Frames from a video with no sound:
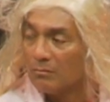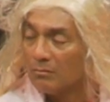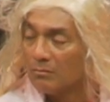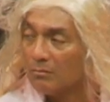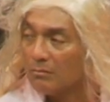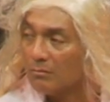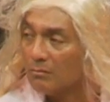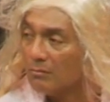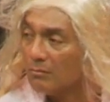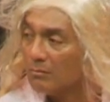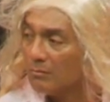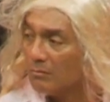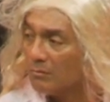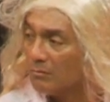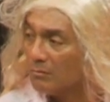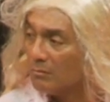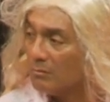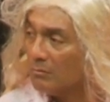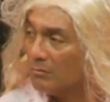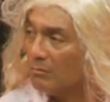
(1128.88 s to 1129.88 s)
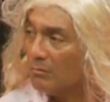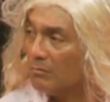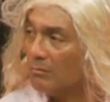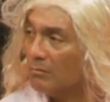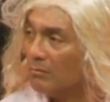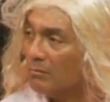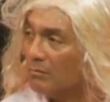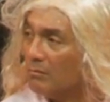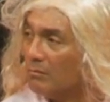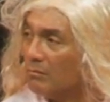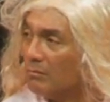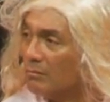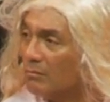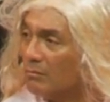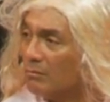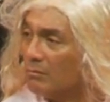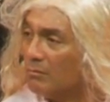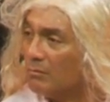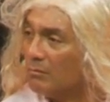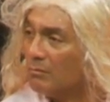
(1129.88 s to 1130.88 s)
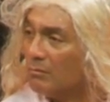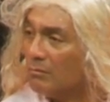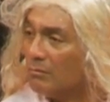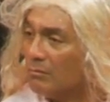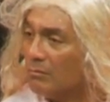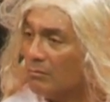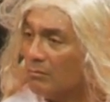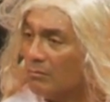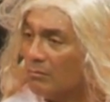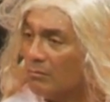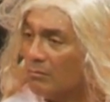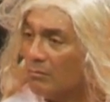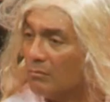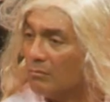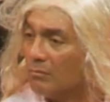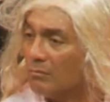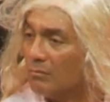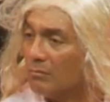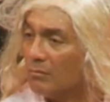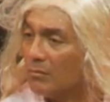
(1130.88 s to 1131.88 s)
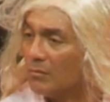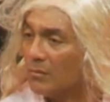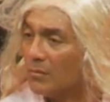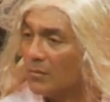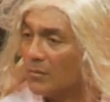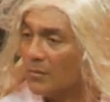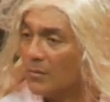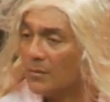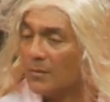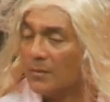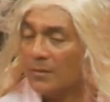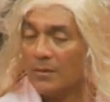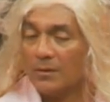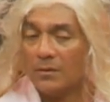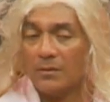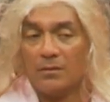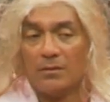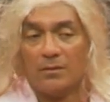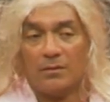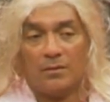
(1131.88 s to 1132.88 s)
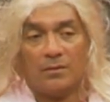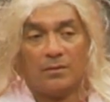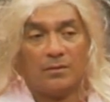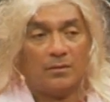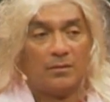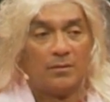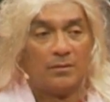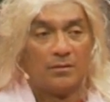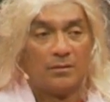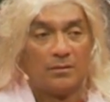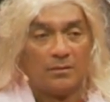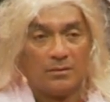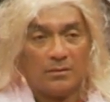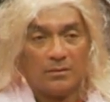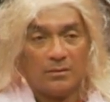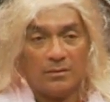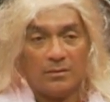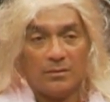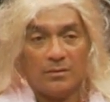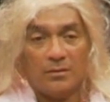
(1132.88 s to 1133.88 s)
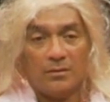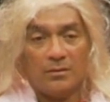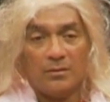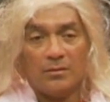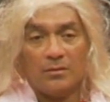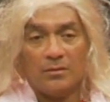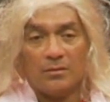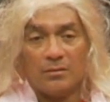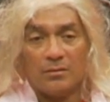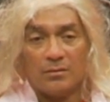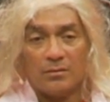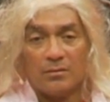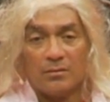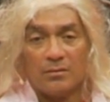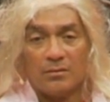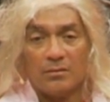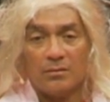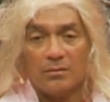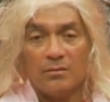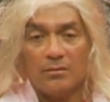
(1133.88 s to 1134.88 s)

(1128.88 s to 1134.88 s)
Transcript: The person shown says nothing.